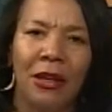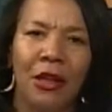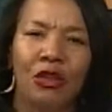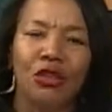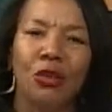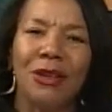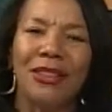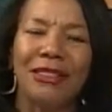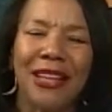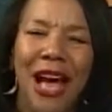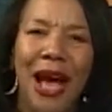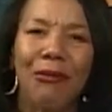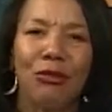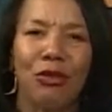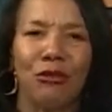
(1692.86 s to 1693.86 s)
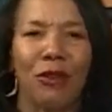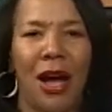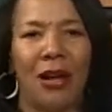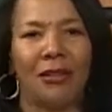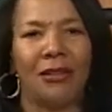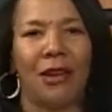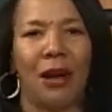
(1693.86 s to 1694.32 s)
So it's time to
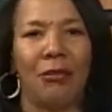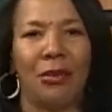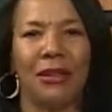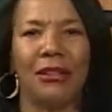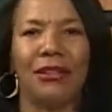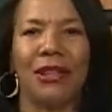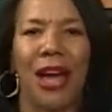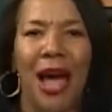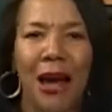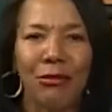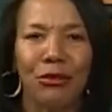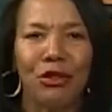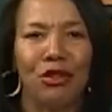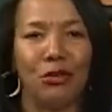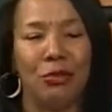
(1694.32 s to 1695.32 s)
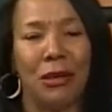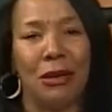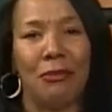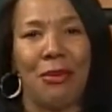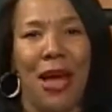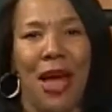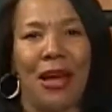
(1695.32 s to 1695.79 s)
rise up. It's time to
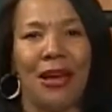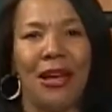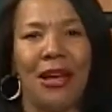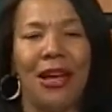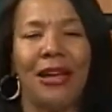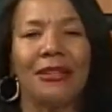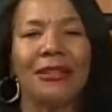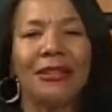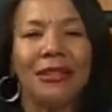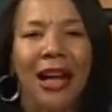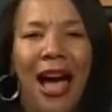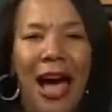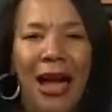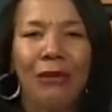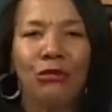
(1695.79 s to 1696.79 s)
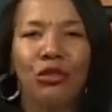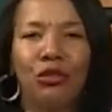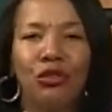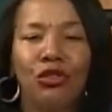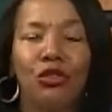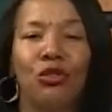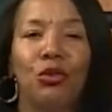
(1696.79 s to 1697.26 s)
speak back. It's time to
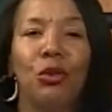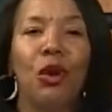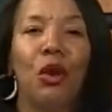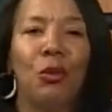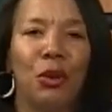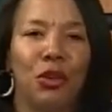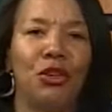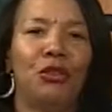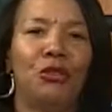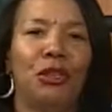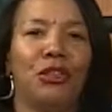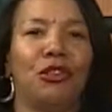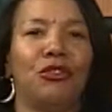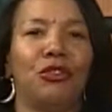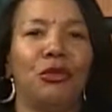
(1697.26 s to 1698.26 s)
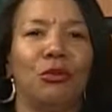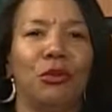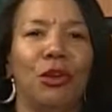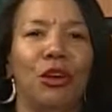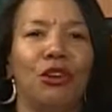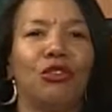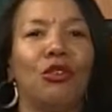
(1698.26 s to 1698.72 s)
do what you need to do.
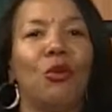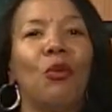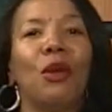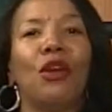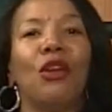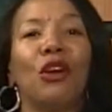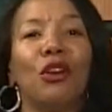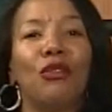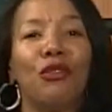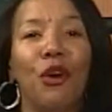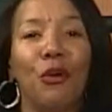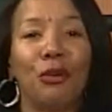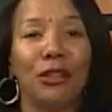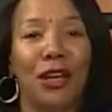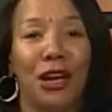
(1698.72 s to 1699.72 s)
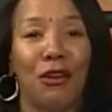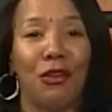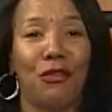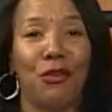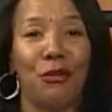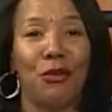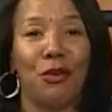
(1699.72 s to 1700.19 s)
So we're looking forward to hearing
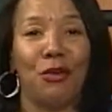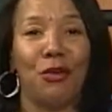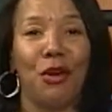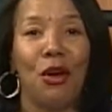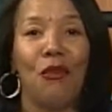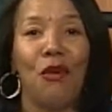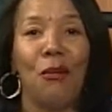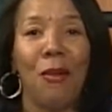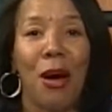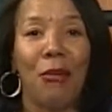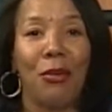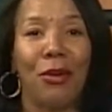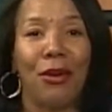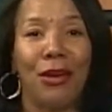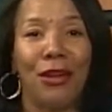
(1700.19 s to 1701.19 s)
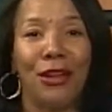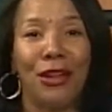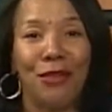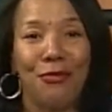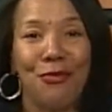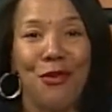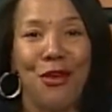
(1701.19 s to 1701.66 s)
from you. Remember,
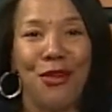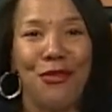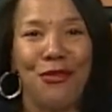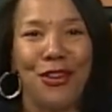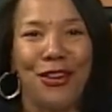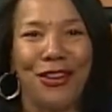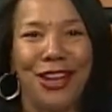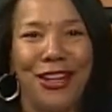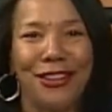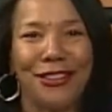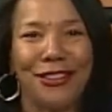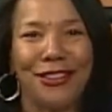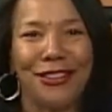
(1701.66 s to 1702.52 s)
live more, fear less.